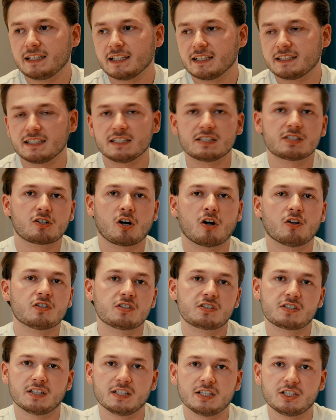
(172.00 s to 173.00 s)
this is
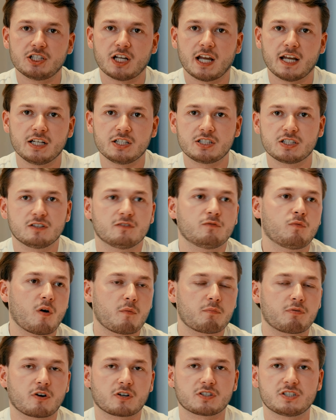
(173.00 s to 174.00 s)
constantly changing of
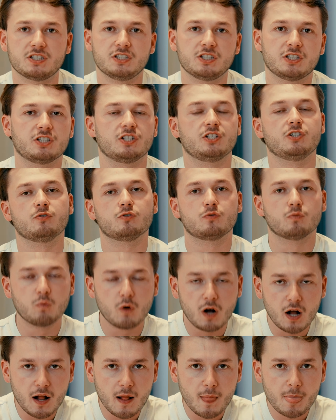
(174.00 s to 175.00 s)
what proxies you can use
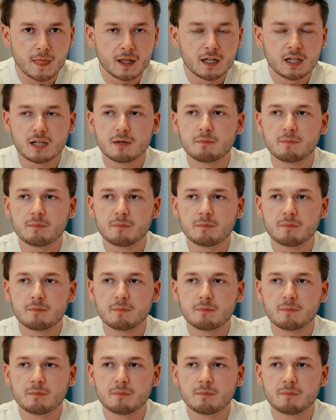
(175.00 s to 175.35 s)
where,